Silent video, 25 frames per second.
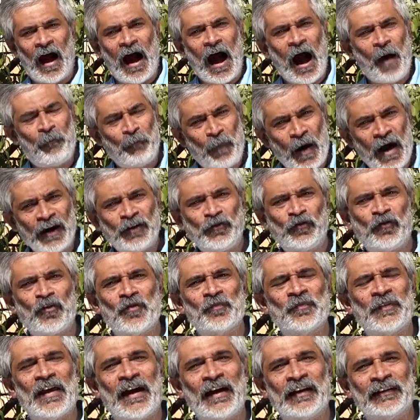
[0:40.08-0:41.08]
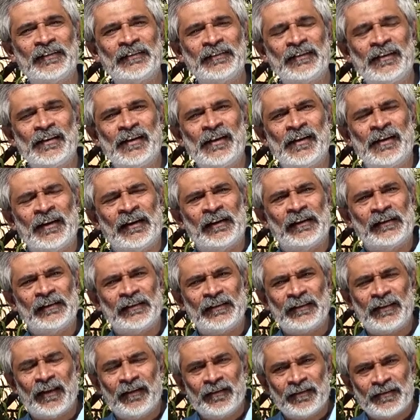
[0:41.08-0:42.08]
Apart from that,
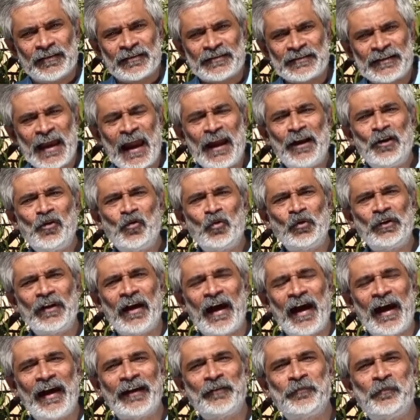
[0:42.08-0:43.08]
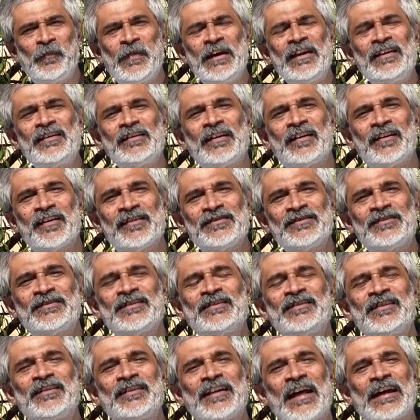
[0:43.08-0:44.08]
sandalwood had been
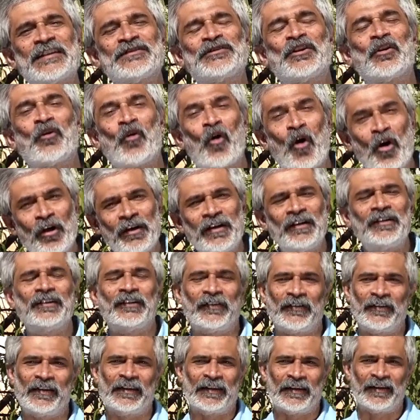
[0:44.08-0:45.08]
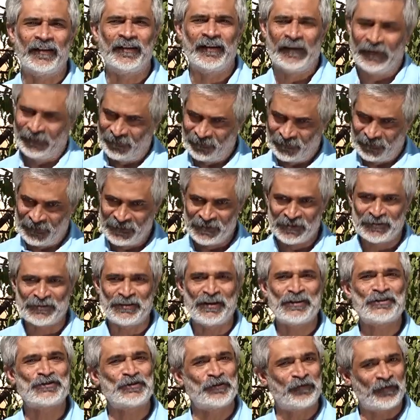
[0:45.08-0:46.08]
considered as a royal tree in the
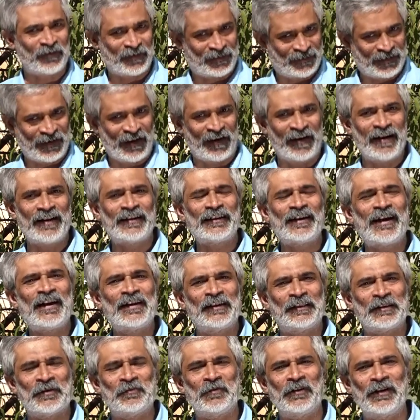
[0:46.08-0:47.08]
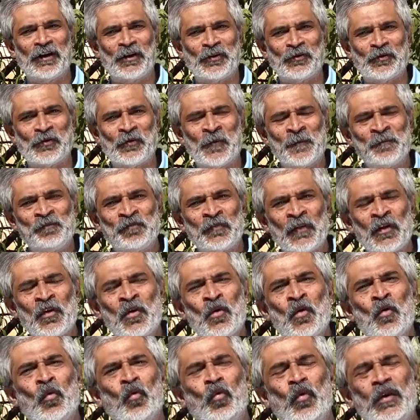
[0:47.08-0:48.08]
states of Karnataka and Tamil Nadu,
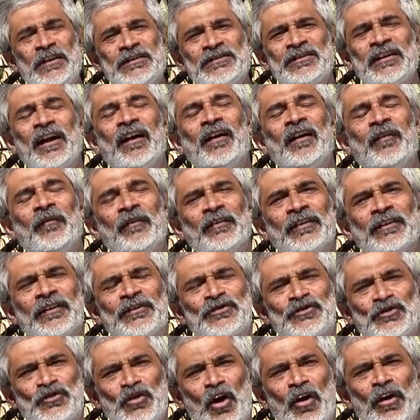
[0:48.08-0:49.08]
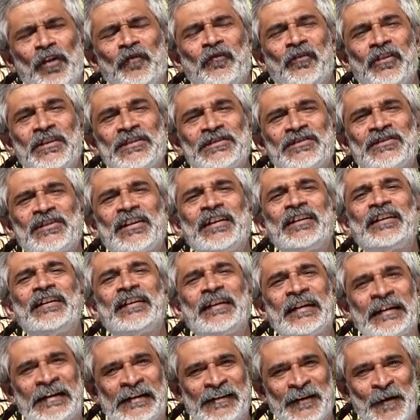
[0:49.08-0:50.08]
which sort of
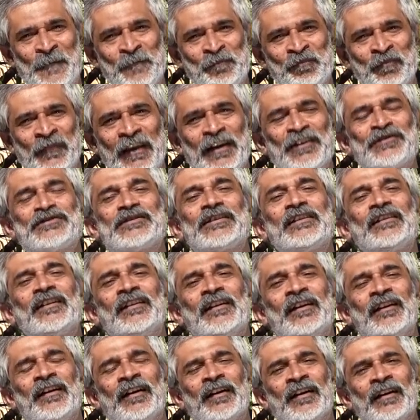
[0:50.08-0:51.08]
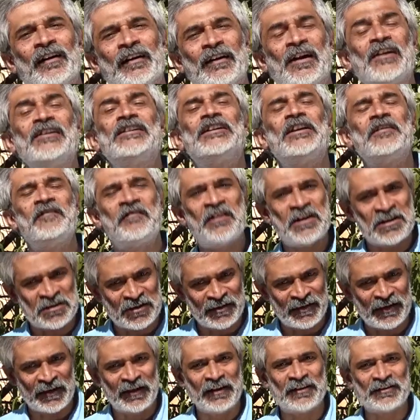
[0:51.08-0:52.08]
restricted its
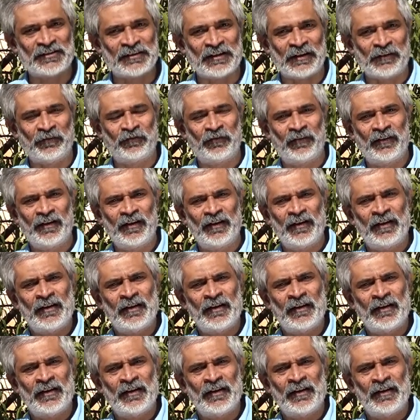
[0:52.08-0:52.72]
cultivation itself.